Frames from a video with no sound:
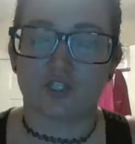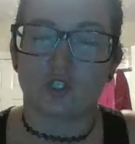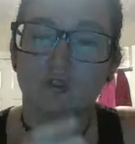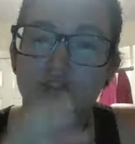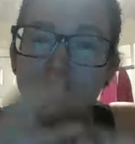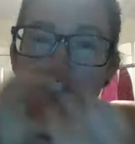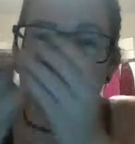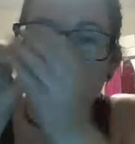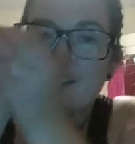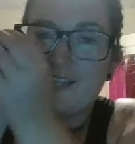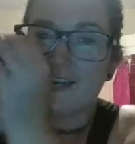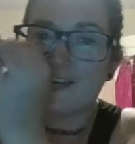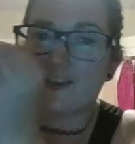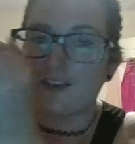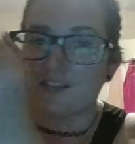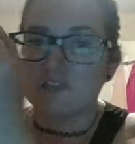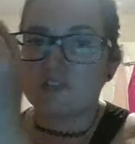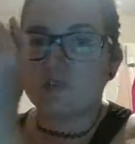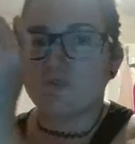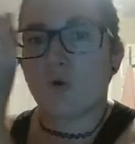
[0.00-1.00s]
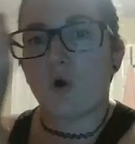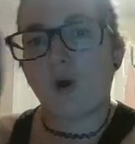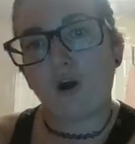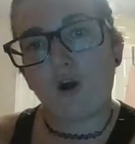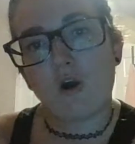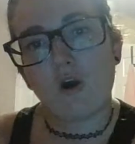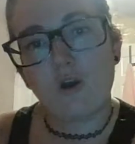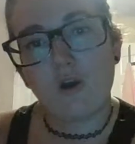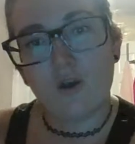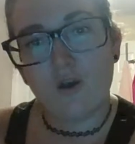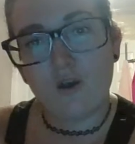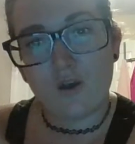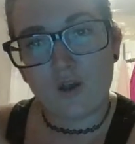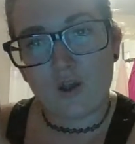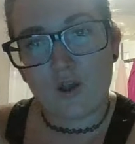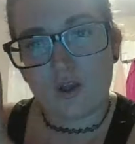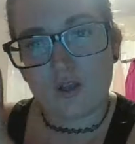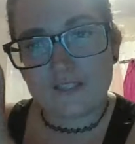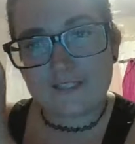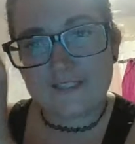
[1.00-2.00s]
Don't just take a small
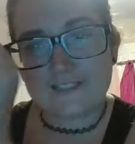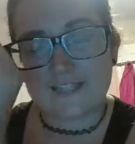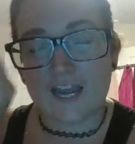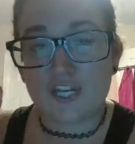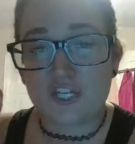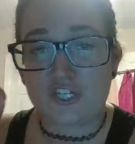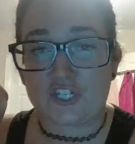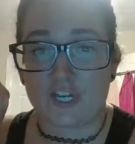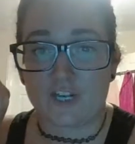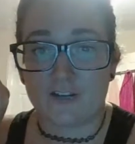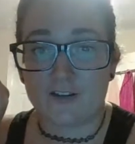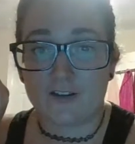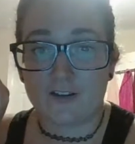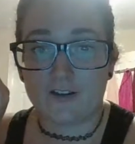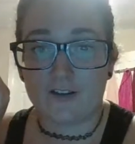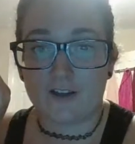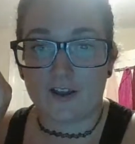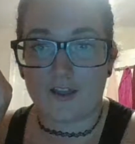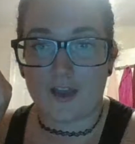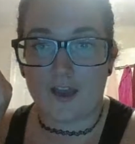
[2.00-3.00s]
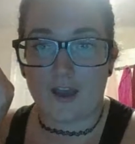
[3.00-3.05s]
section